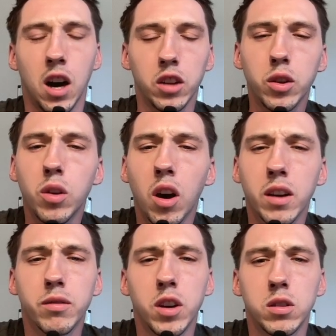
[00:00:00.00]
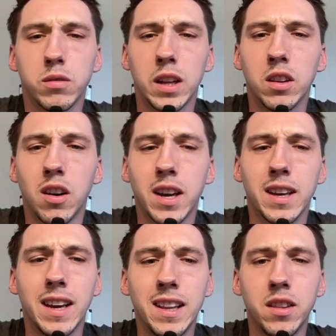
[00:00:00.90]
I do like Virgil van
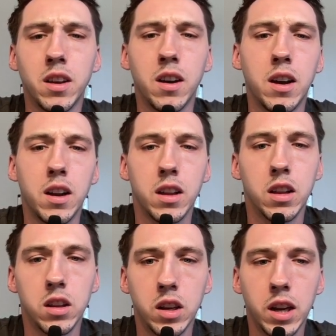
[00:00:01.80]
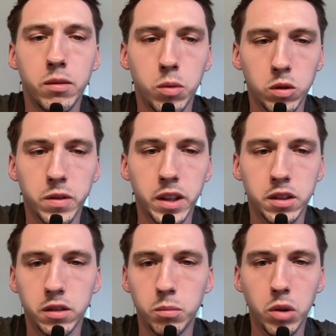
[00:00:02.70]
Dijk in that Liverpool's
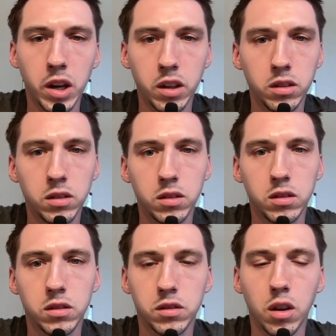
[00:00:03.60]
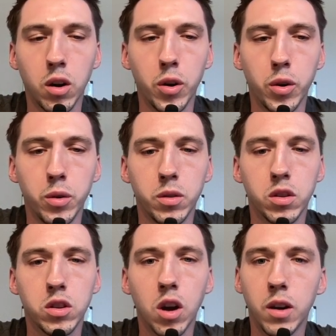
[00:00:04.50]
fixtures are brilliant, so
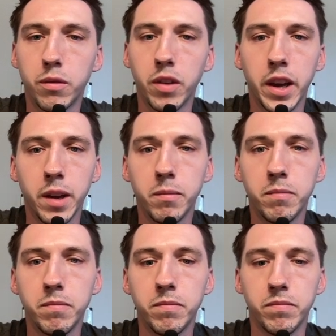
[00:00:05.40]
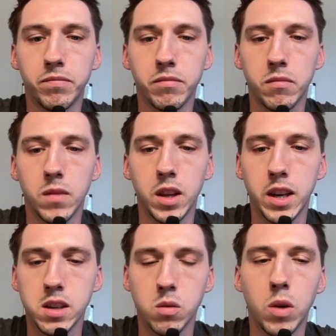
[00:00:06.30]
going for him
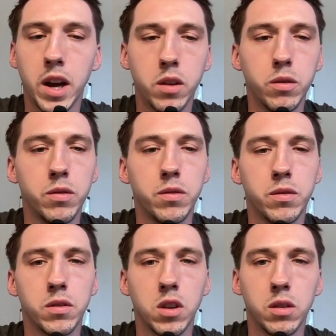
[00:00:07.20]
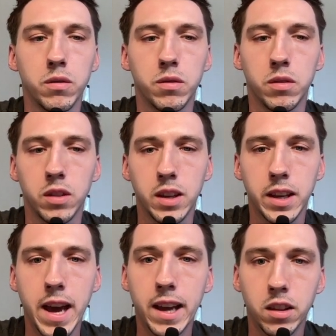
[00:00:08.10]
is a way of kind of
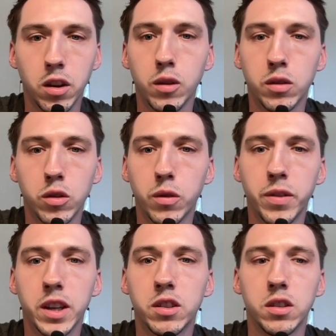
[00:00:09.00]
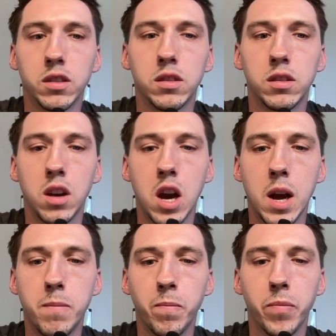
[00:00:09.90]
getting those good fixtures.
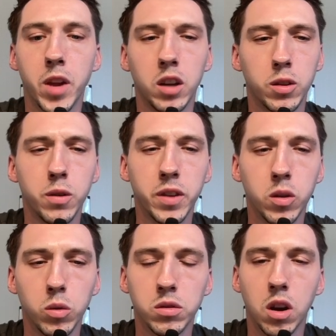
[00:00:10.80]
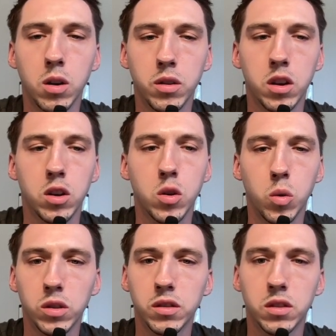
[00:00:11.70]
I do think also that
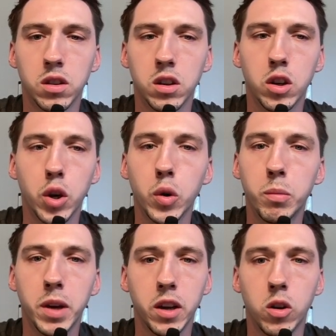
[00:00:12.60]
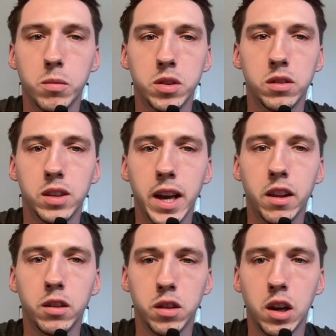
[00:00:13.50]
Kwanzaa could be an option to get
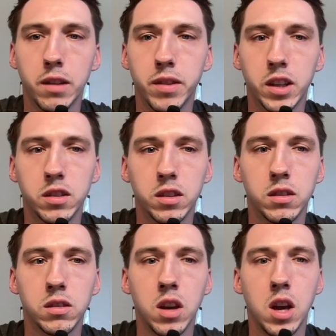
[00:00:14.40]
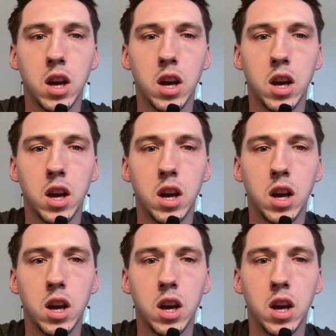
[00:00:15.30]
those early fixtures,